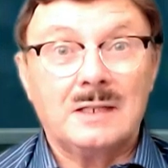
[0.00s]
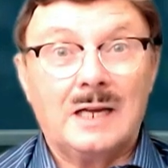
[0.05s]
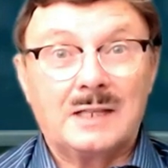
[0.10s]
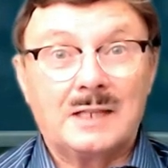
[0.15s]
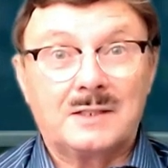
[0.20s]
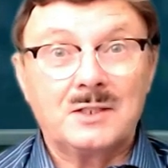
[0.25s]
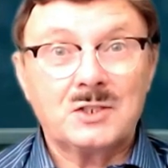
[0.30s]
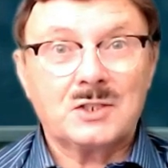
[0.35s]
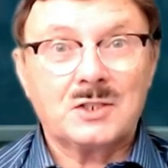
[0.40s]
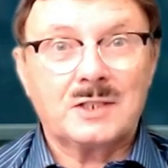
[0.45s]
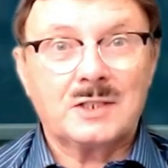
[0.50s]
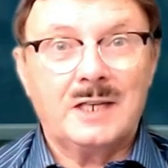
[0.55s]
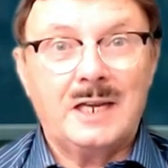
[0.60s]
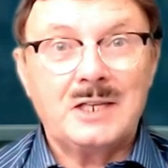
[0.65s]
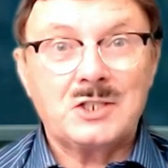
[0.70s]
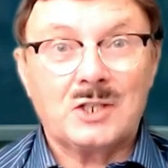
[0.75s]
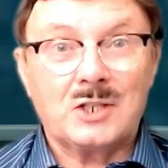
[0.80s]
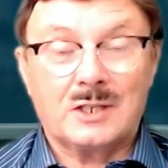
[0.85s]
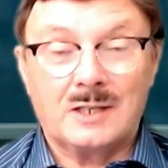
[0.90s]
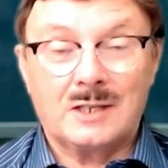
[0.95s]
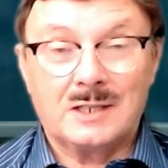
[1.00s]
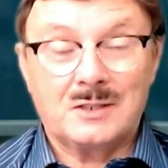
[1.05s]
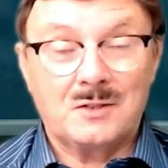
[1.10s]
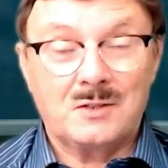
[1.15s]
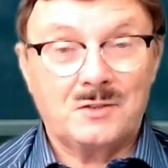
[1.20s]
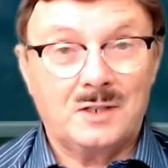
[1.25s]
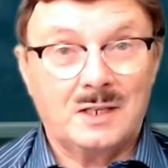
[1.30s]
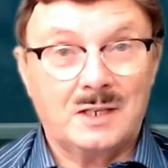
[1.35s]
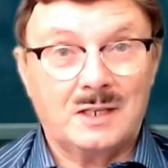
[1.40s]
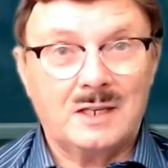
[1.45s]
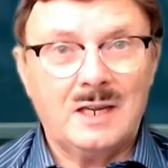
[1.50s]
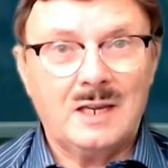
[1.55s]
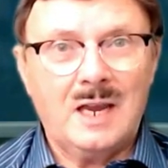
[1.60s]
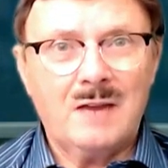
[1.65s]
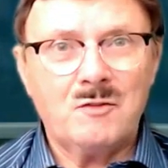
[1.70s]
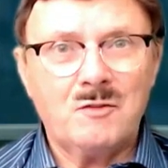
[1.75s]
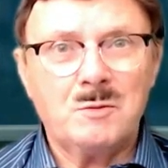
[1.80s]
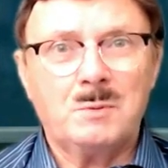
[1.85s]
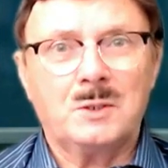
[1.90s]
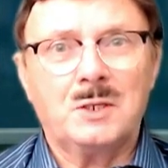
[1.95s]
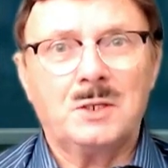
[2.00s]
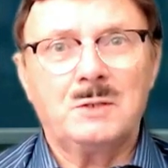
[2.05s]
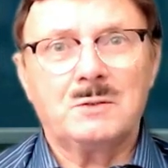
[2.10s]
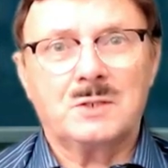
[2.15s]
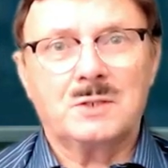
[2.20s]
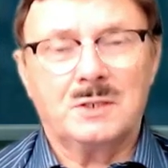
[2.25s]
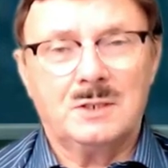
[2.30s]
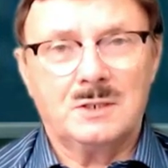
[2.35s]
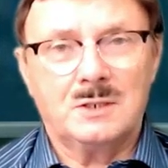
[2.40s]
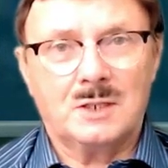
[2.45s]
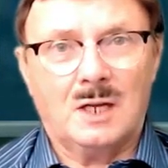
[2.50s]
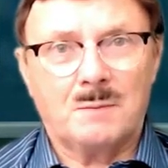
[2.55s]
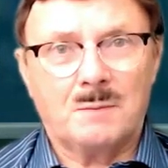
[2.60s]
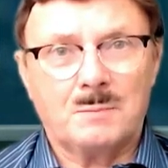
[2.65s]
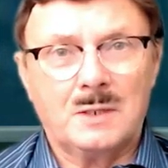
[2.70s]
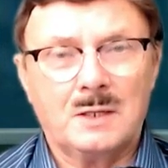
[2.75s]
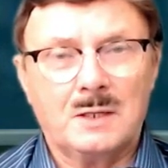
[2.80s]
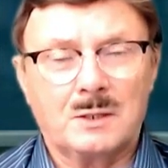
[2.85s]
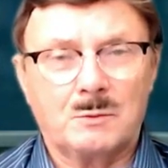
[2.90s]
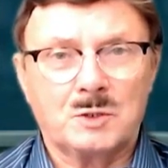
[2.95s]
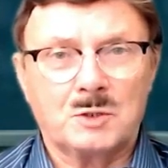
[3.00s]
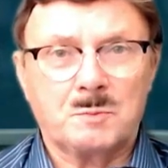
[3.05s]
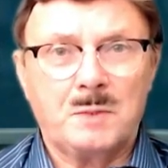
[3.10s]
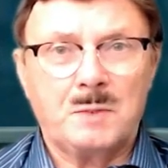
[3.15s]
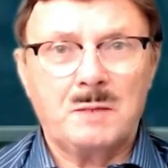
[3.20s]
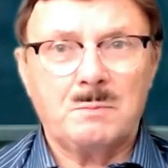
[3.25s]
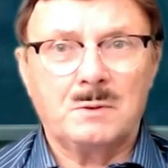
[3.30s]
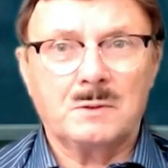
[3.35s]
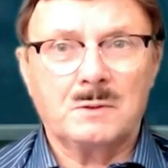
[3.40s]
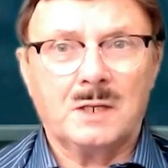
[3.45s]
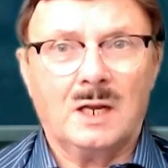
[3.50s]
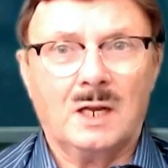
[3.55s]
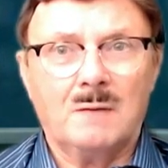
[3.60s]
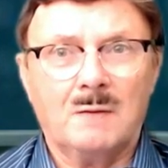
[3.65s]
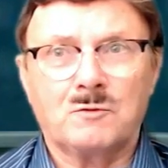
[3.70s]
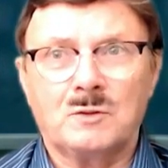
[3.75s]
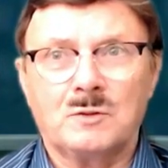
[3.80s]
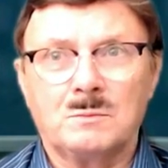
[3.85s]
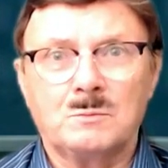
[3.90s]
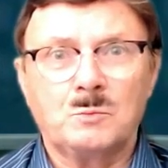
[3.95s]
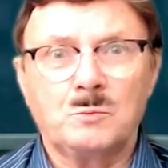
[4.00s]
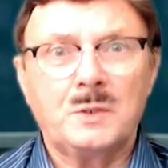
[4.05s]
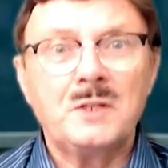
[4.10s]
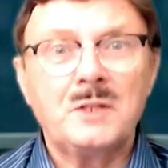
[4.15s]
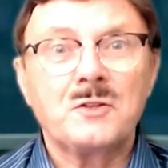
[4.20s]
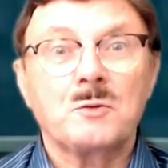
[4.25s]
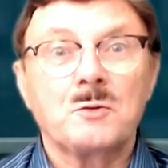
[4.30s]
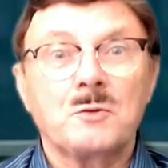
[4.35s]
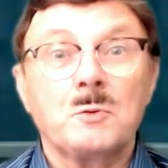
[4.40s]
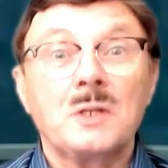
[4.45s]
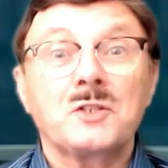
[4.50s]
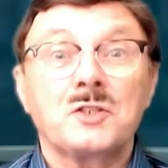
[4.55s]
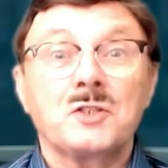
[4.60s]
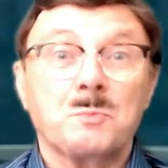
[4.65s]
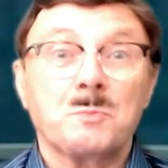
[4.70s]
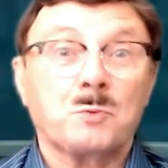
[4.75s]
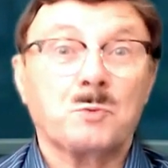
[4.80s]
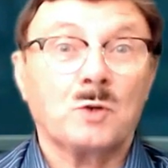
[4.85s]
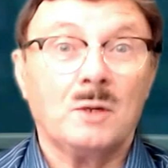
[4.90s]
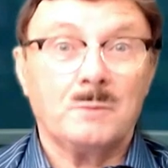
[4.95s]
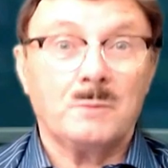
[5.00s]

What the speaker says: At this stage, I'd like to thank everybody who turned up. There was people who come from Wilson's